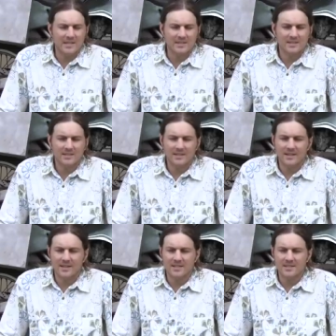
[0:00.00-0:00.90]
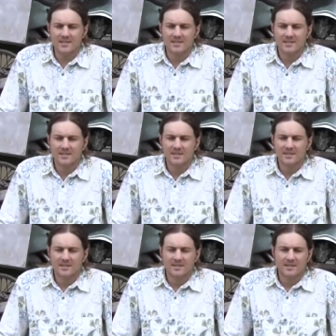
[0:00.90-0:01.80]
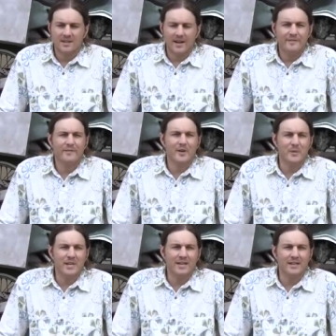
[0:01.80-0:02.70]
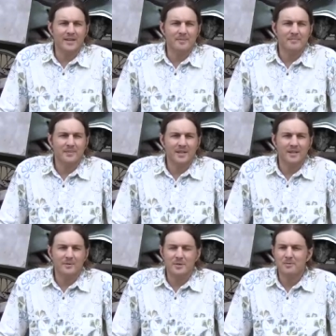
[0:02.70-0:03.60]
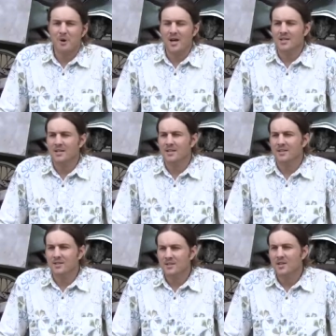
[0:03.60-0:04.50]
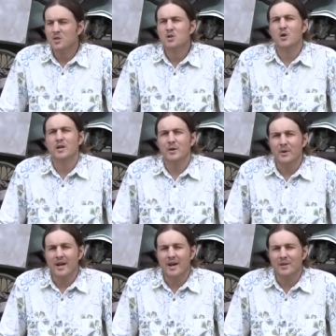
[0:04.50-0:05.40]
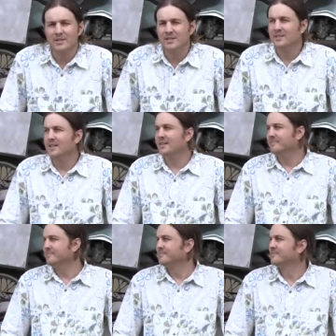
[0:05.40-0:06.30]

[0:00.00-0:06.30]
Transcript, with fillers: it. and I have fun reading them and responding and joking around and um,